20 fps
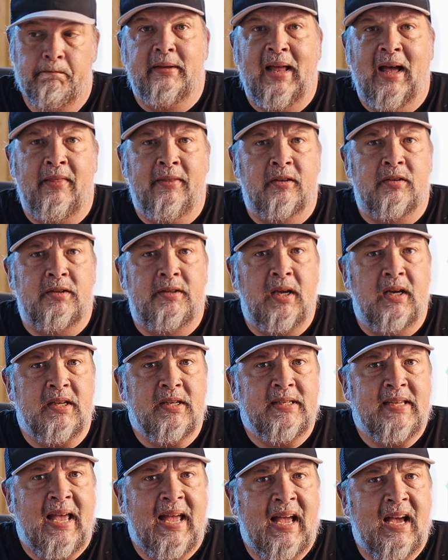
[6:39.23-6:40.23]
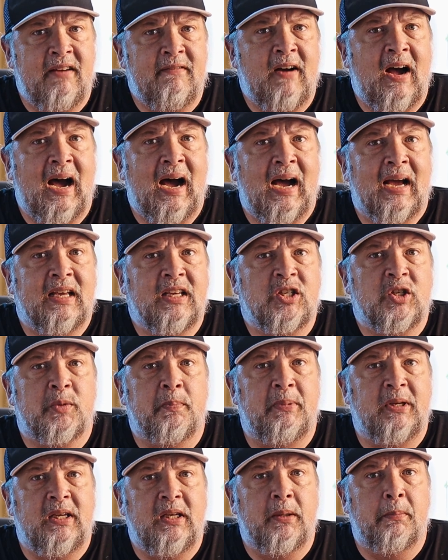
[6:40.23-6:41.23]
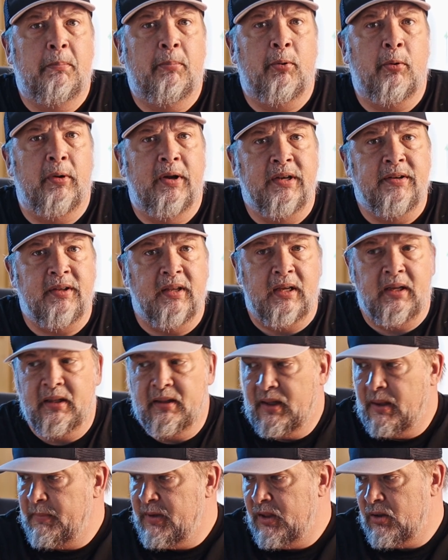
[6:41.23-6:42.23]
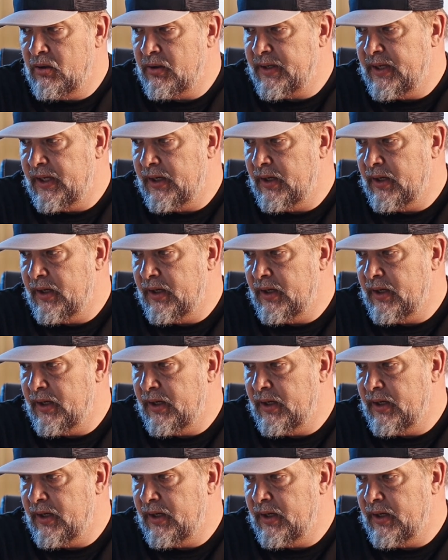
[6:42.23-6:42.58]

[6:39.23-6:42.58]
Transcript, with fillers: Now, this does have high-speed printing, and let me look